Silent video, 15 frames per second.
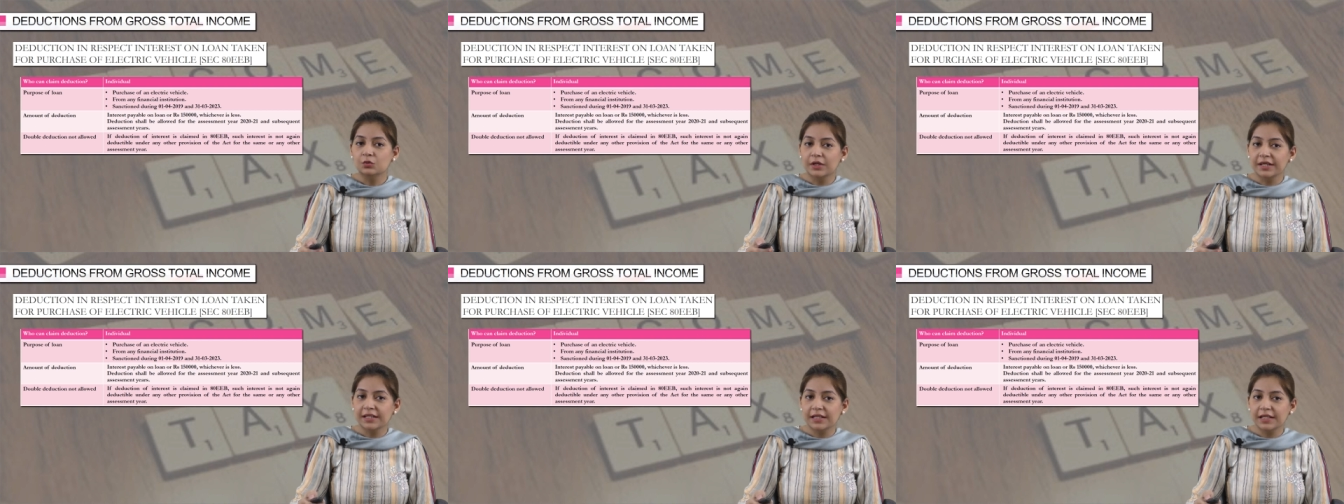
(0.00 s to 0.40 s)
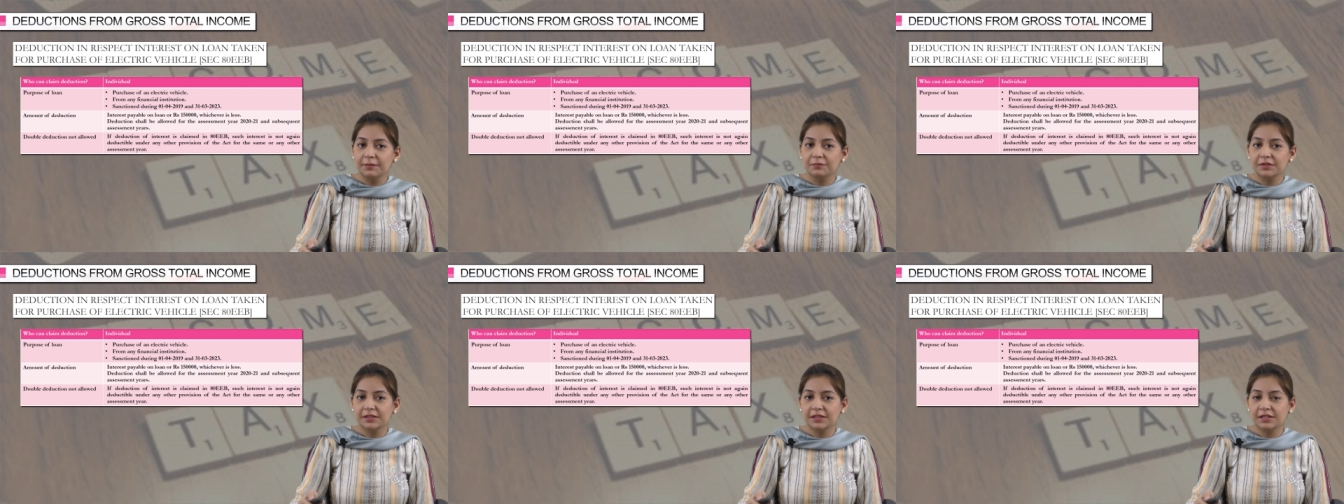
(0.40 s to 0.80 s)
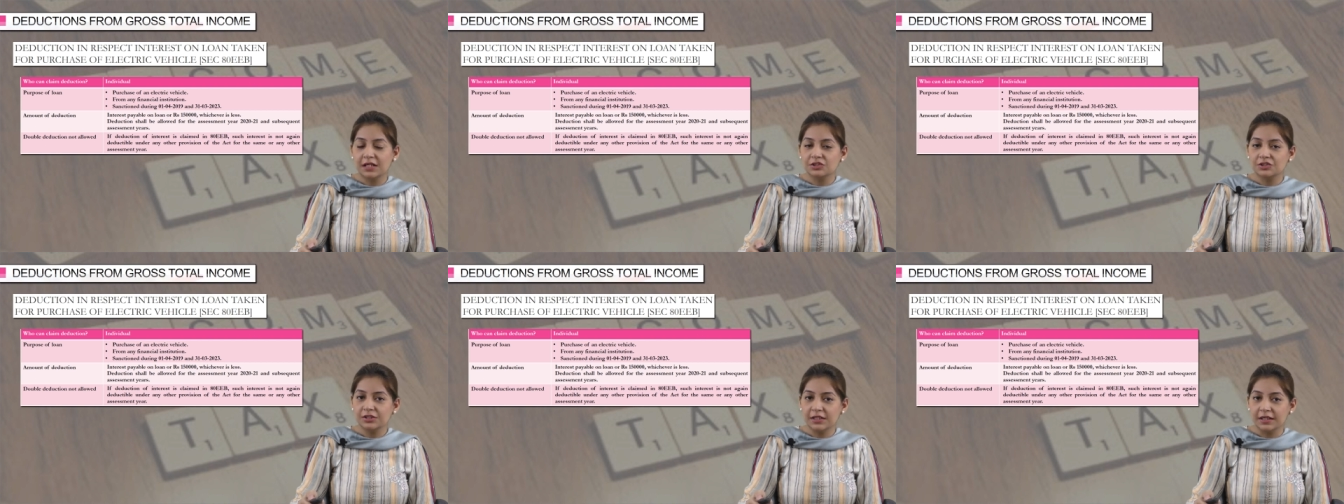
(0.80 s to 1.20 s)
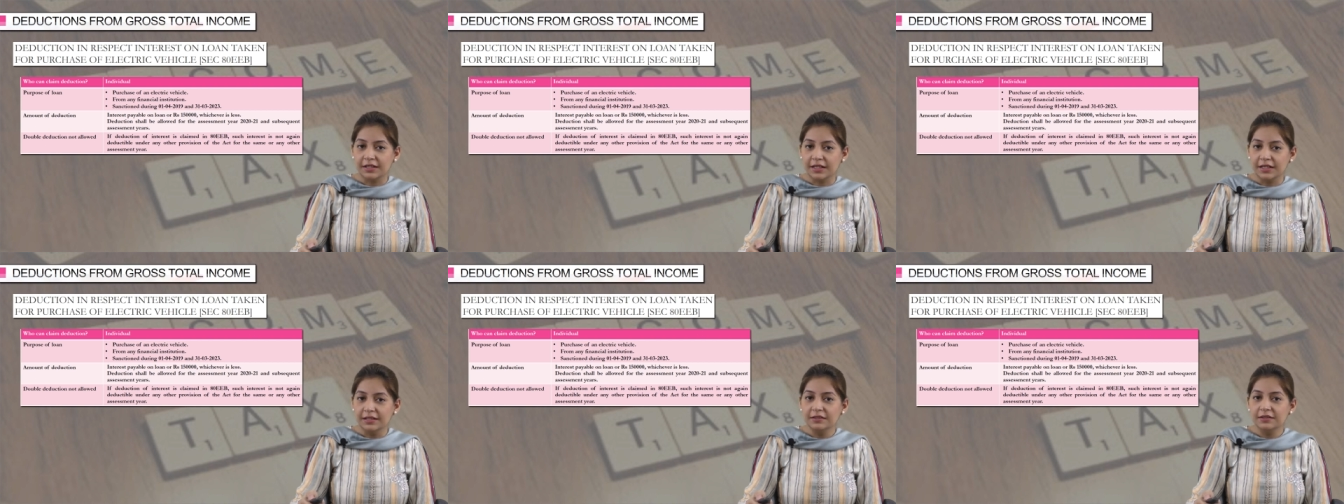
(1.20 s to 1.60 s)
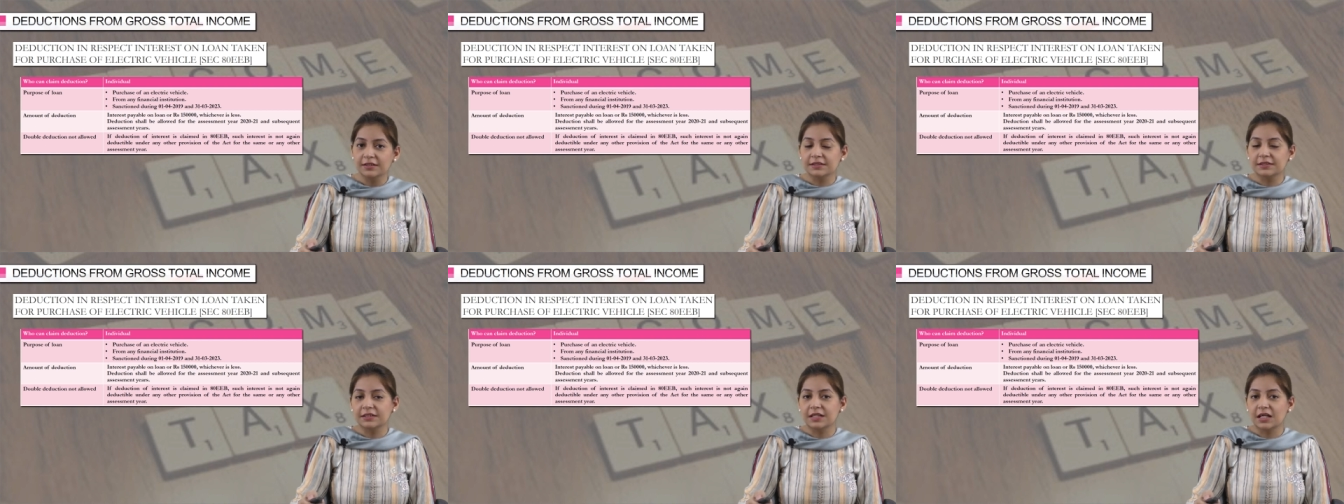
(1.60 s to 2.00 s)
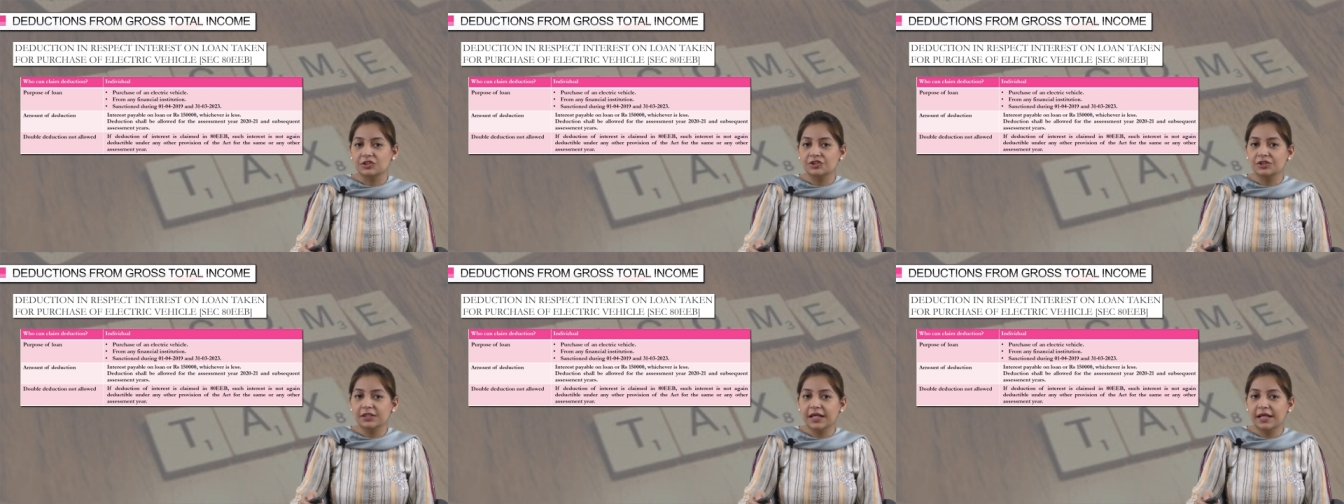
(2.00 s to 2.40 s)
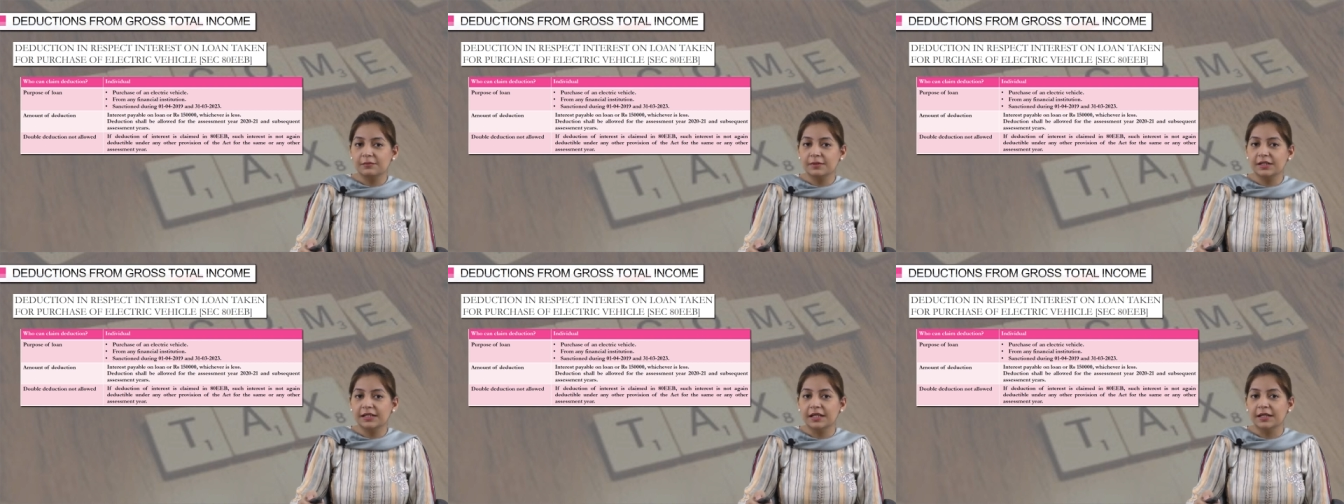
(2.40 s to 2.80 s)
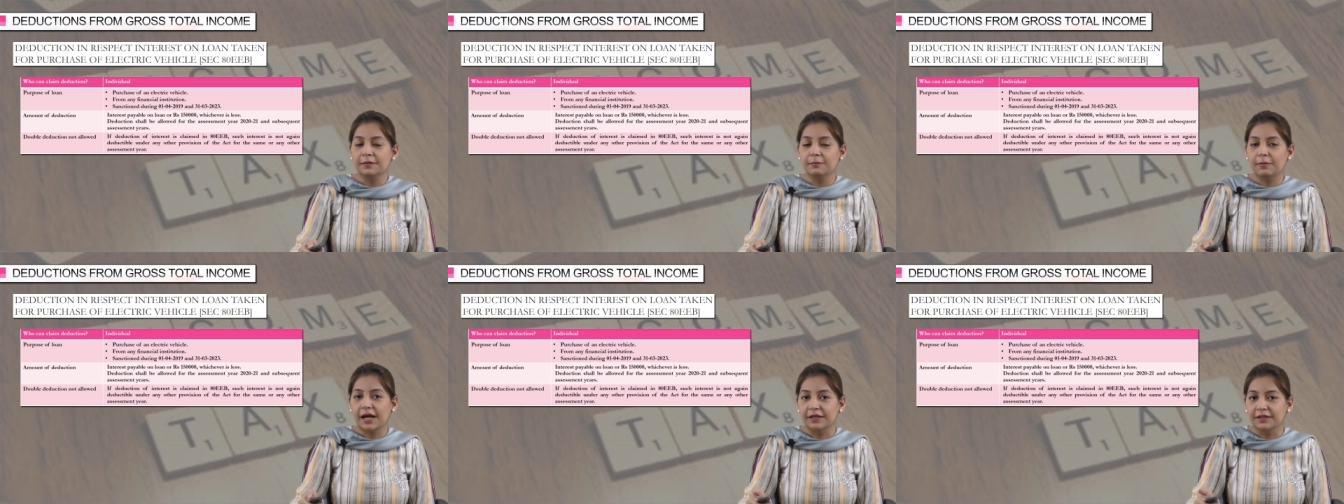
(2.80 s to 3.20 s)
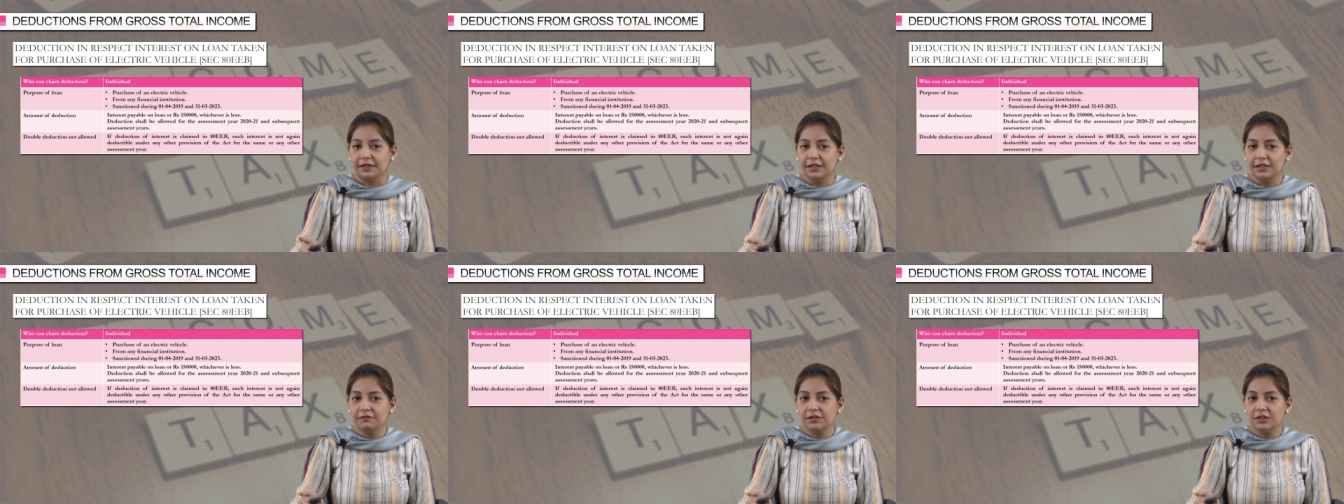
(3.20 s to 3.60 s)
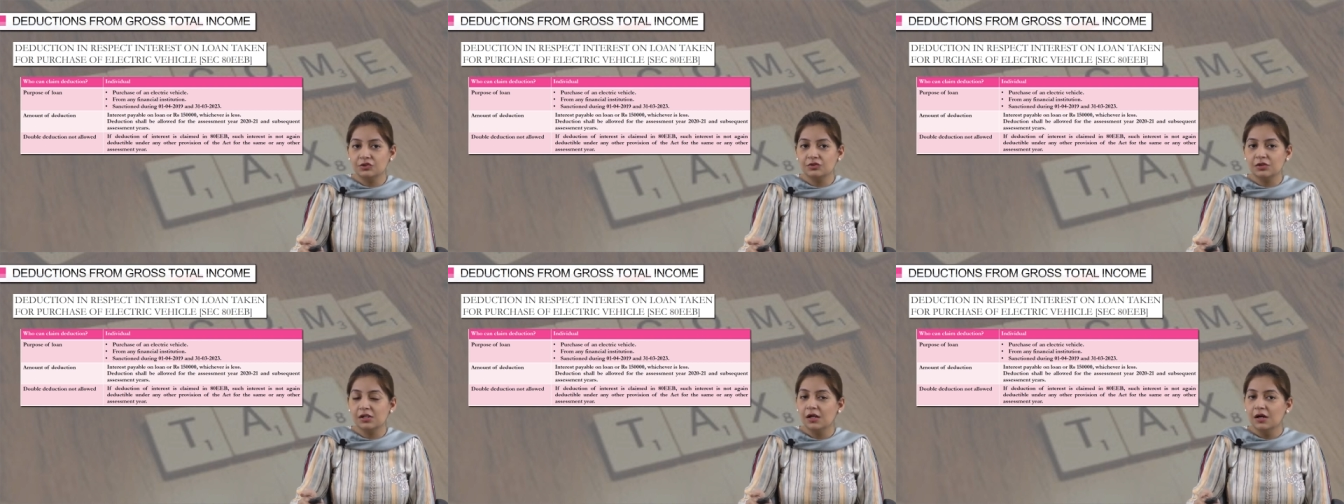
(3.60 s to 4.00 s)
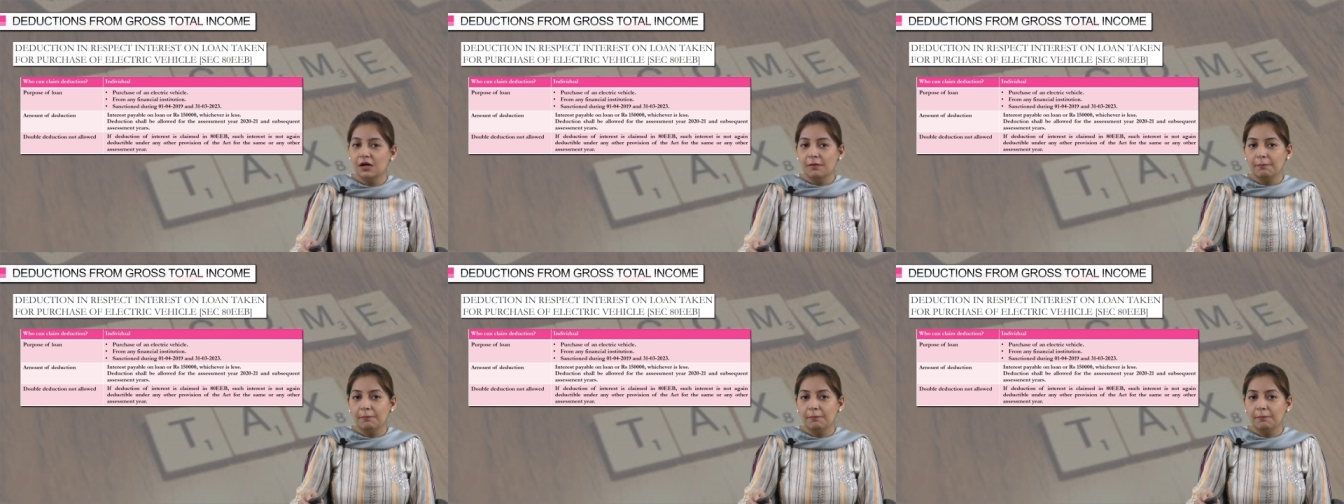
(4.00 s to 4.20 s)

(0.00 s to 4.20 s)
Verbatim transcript: Who can claim the deduction? Again, this deduction can be claimed by an individual